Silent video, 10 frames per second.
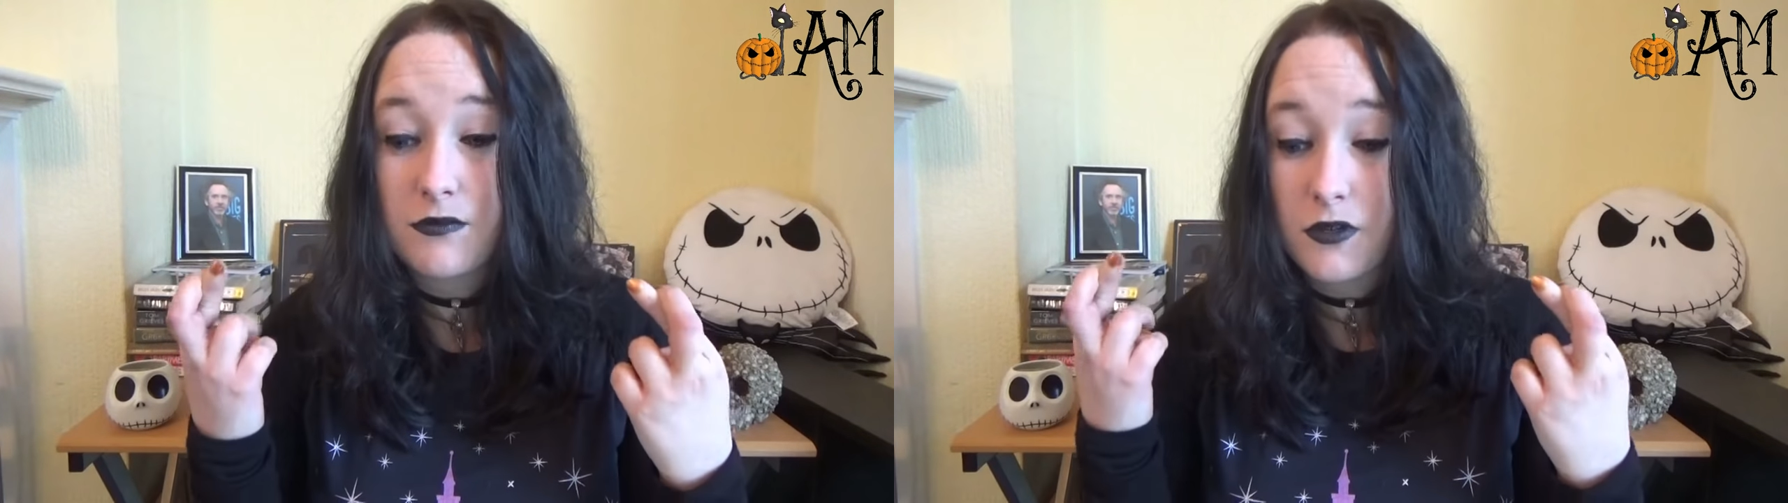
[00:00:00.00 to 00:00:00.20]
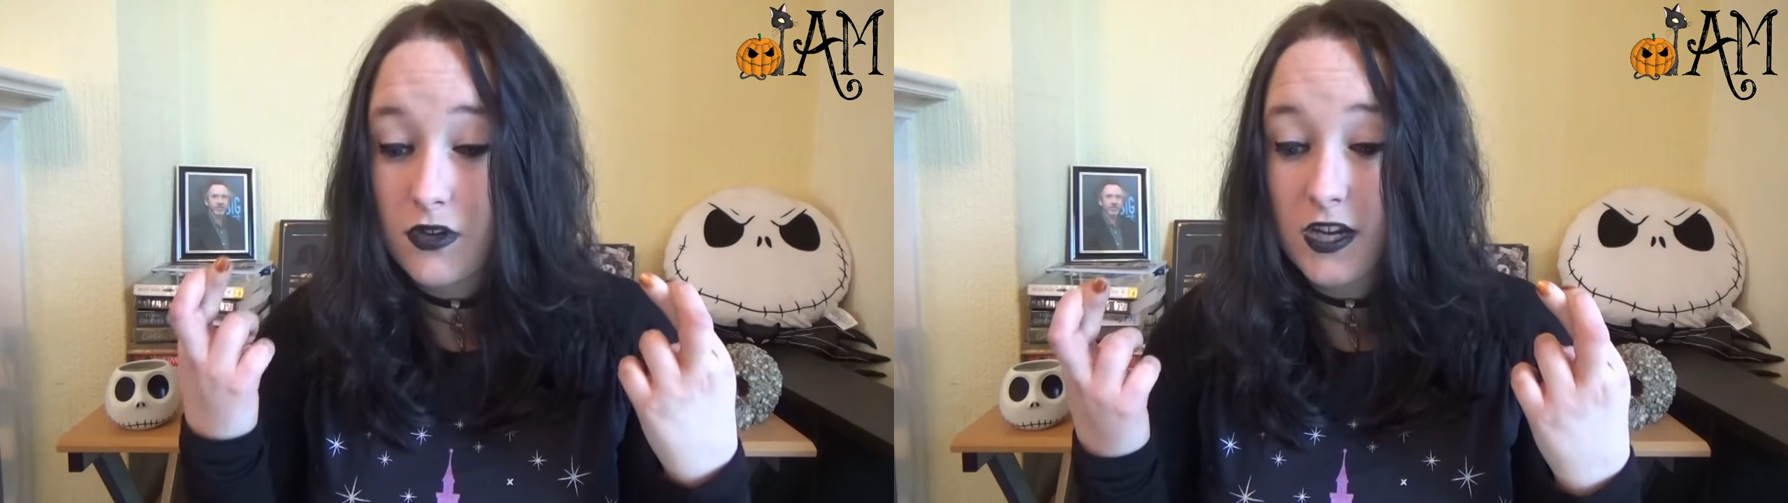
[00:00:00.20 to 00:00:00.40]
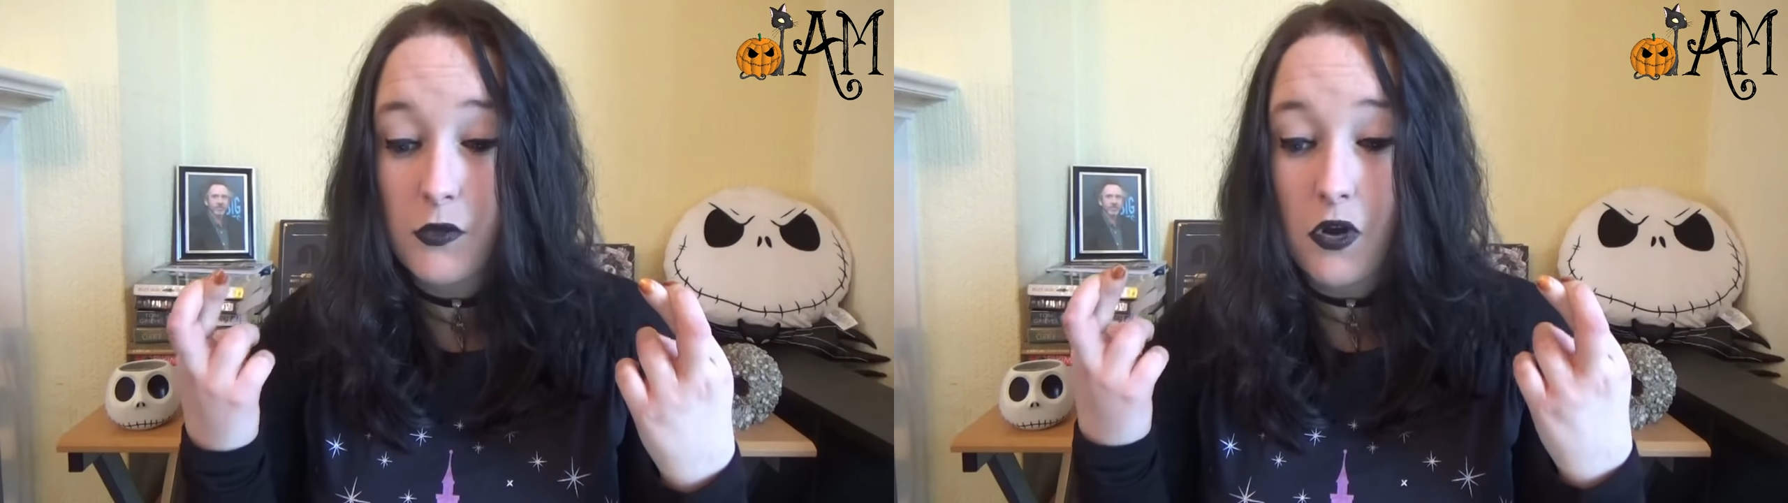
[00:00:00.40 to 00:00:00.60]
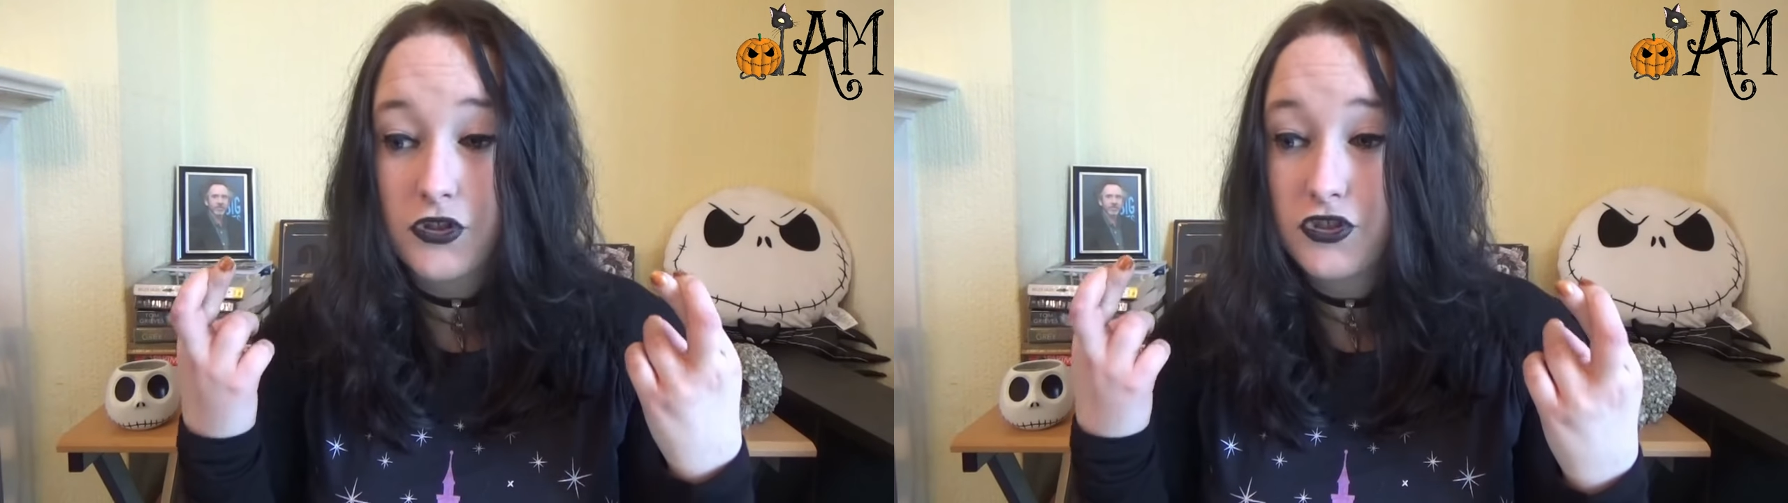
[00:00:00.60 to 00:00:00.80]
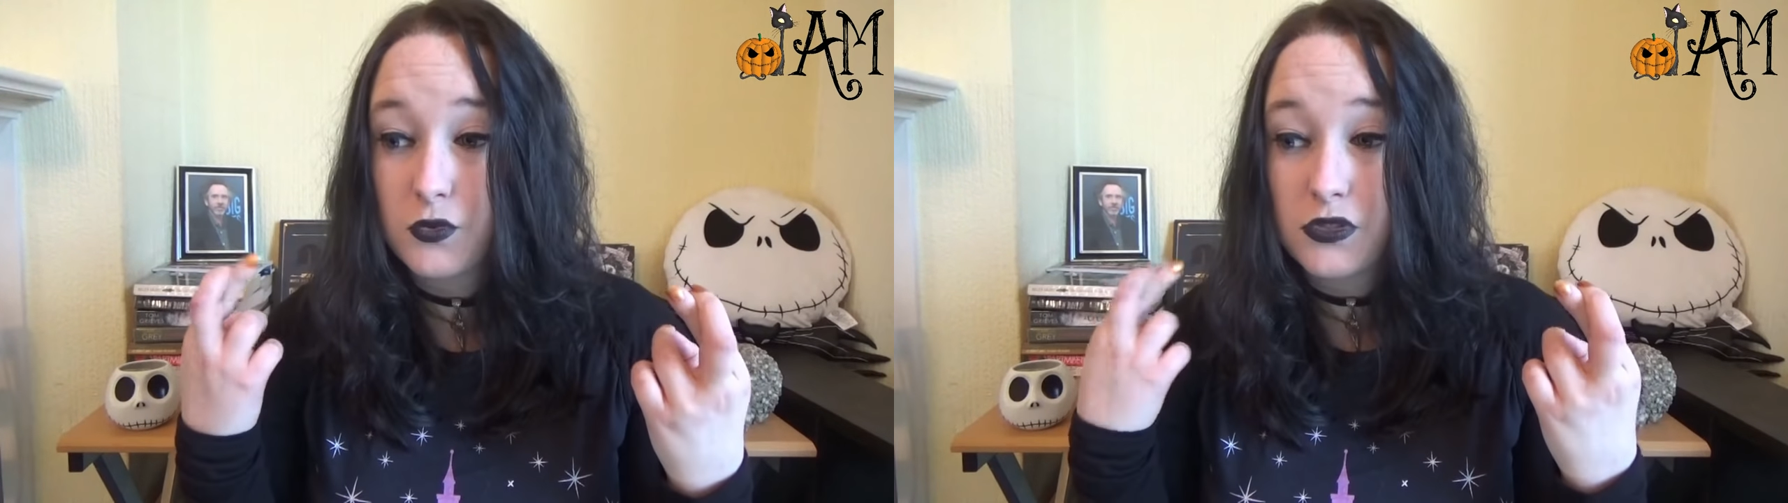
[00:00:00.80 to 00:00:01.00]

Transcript: but what I watched